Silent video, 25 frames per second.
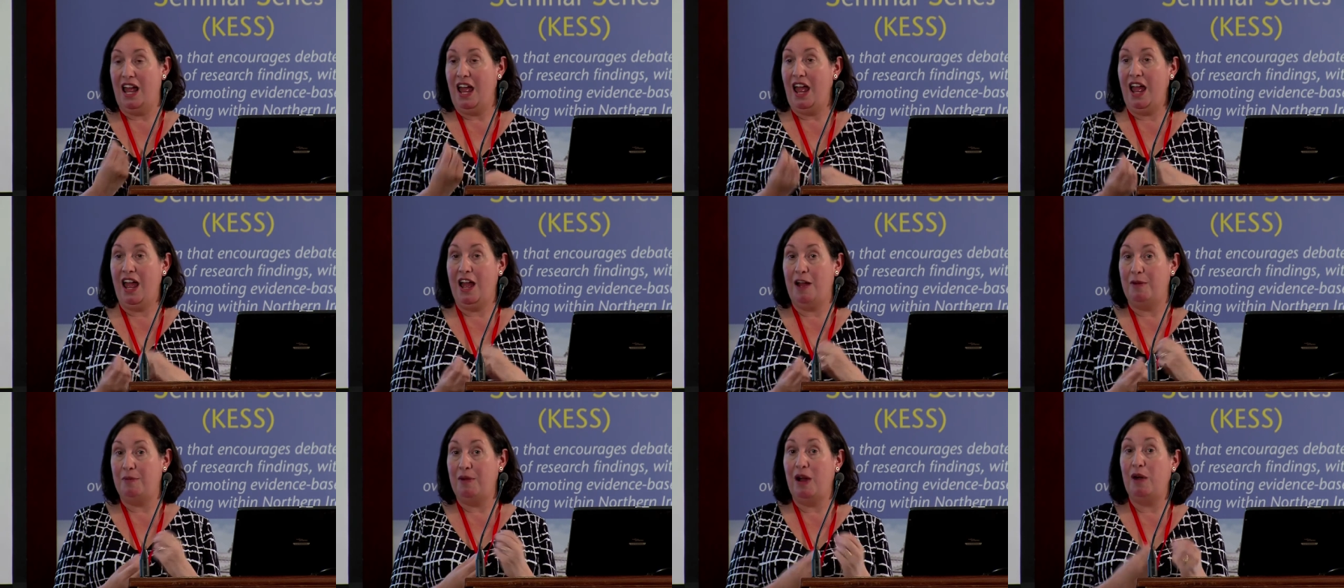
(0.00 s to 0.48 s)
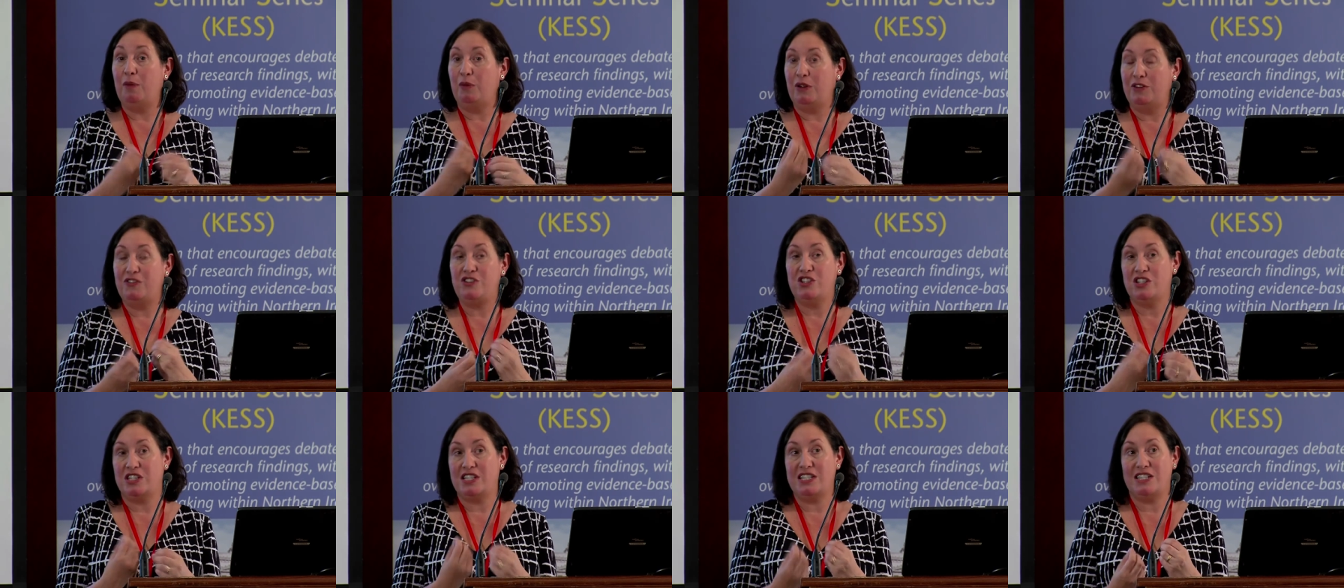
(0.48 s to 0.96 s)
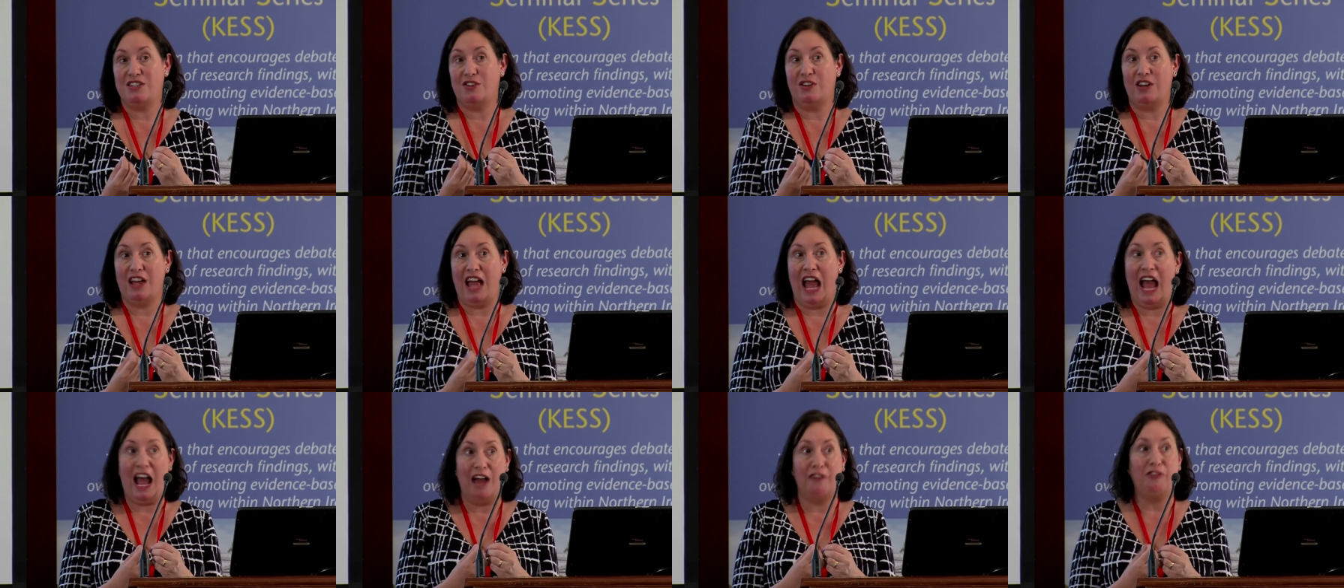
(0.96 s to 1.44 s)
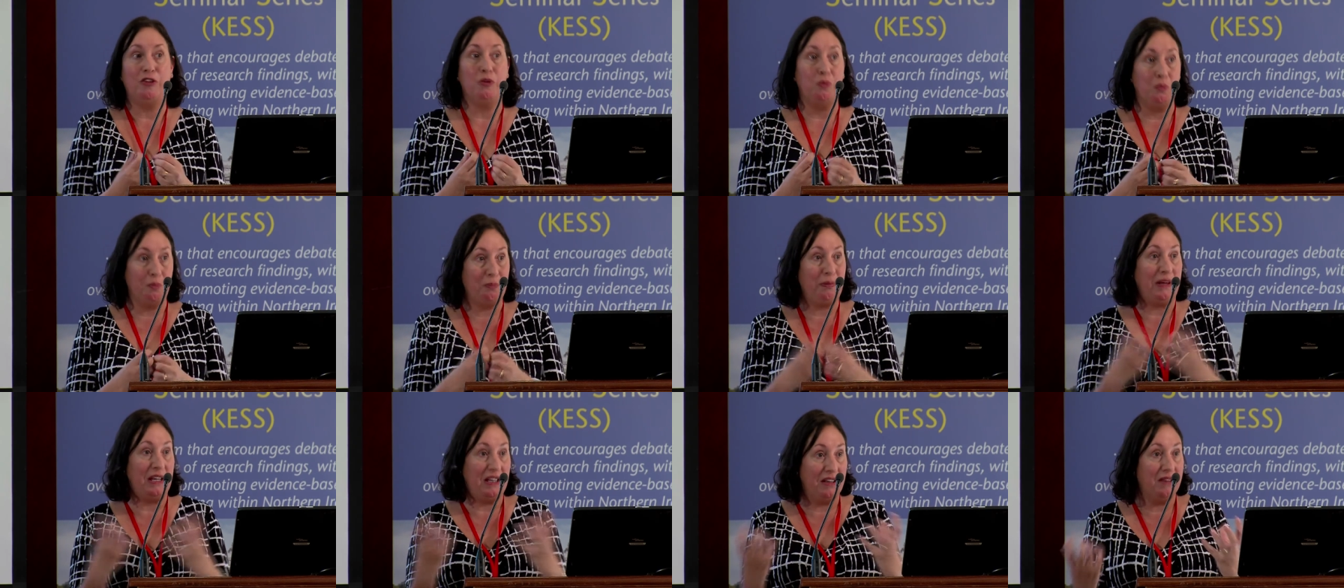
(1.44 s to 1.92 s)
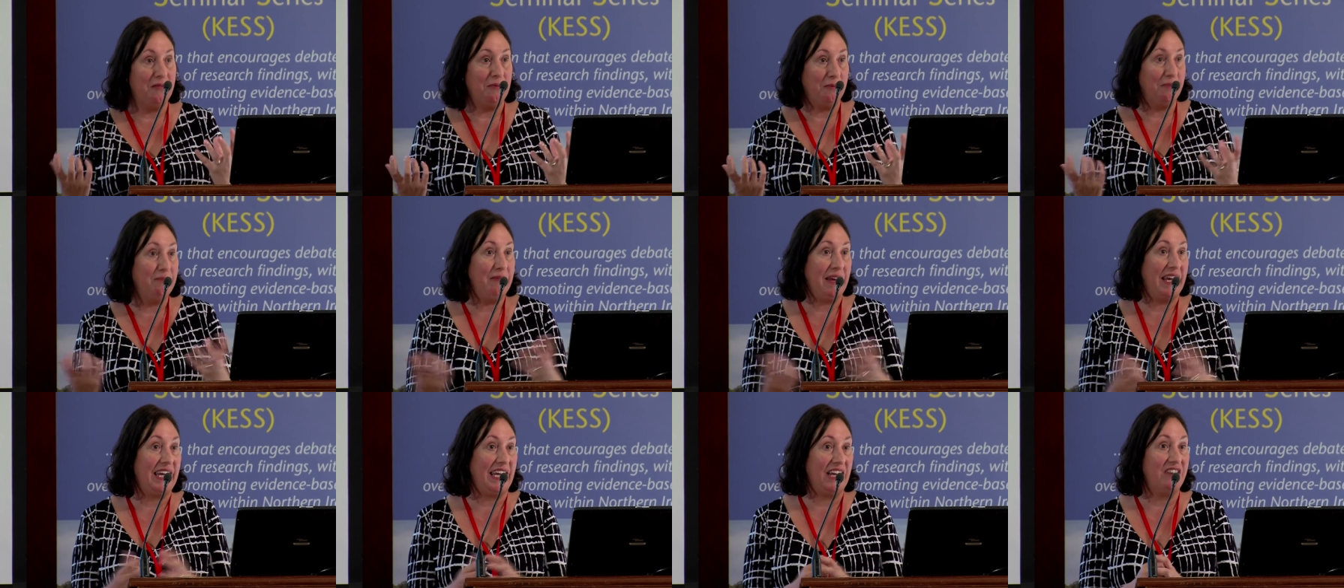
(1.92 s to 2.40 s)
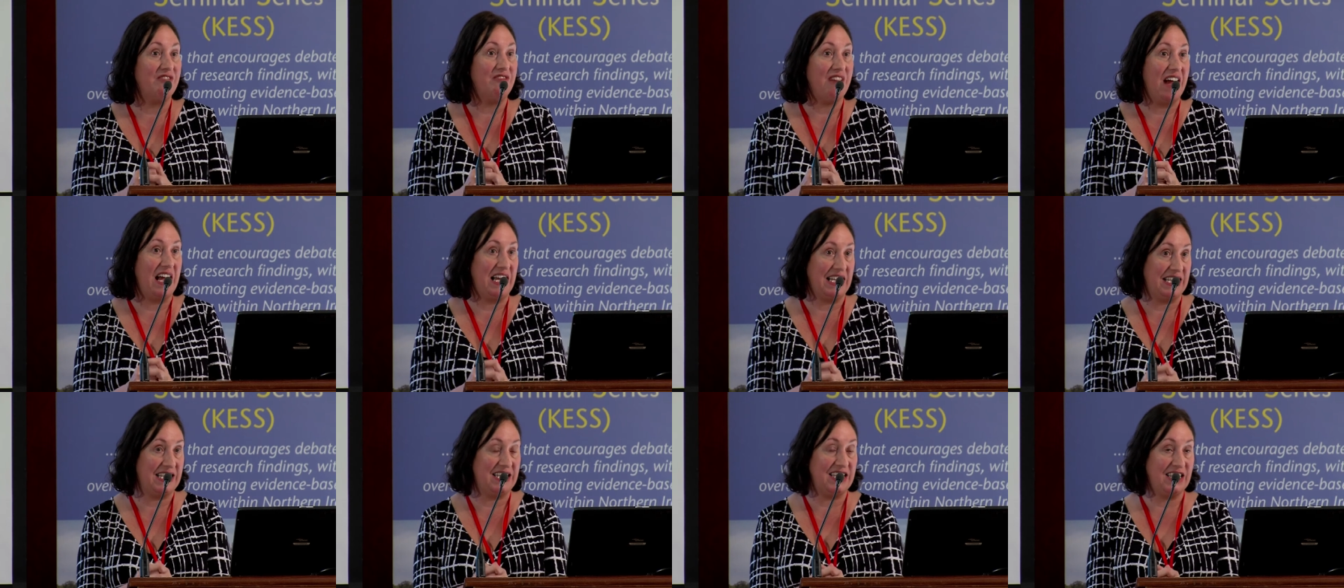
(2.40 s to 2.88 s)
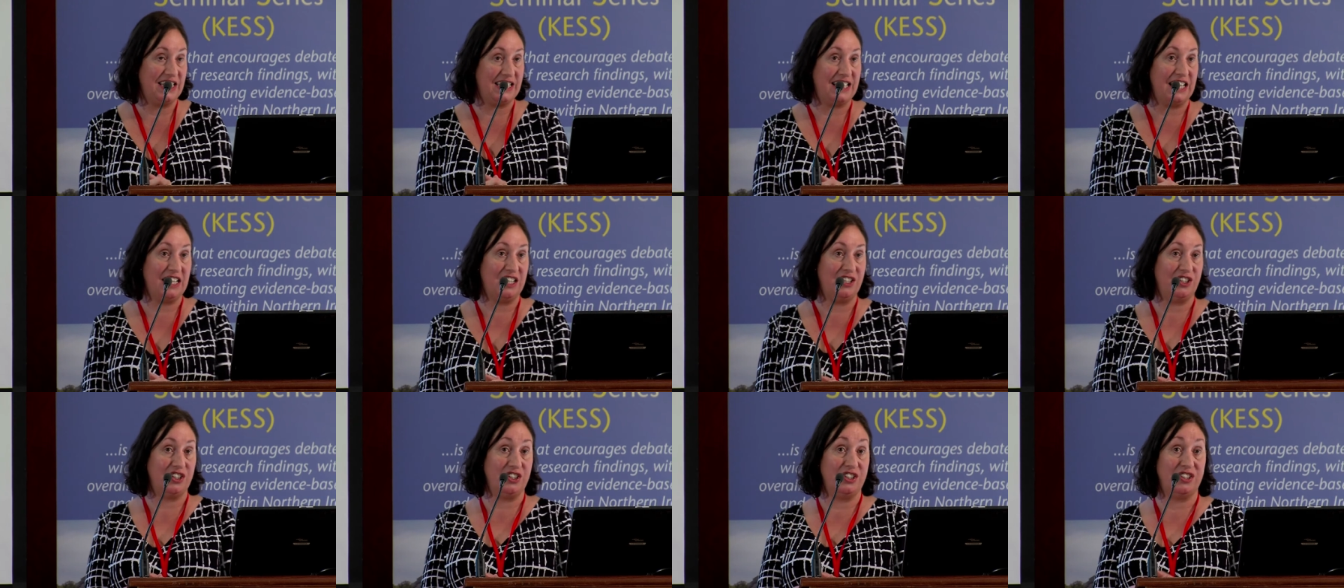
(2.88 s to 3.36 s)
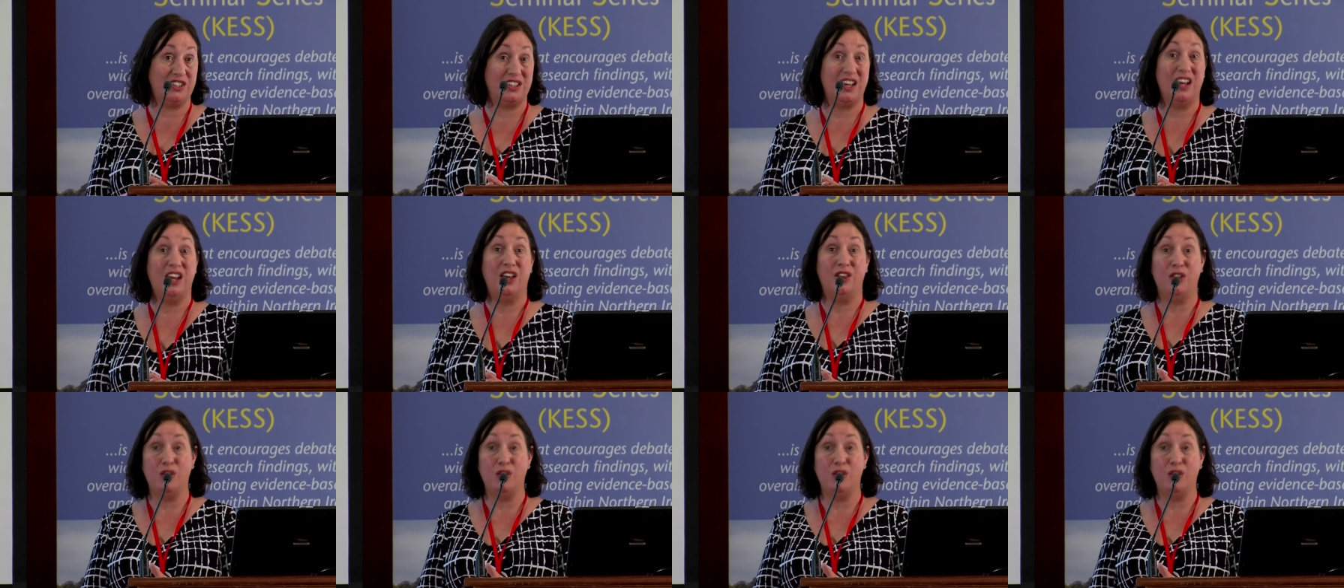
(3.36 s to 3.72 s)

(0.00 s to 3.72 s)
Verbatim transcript: um, and we've just sort of haven't been making rash decisions.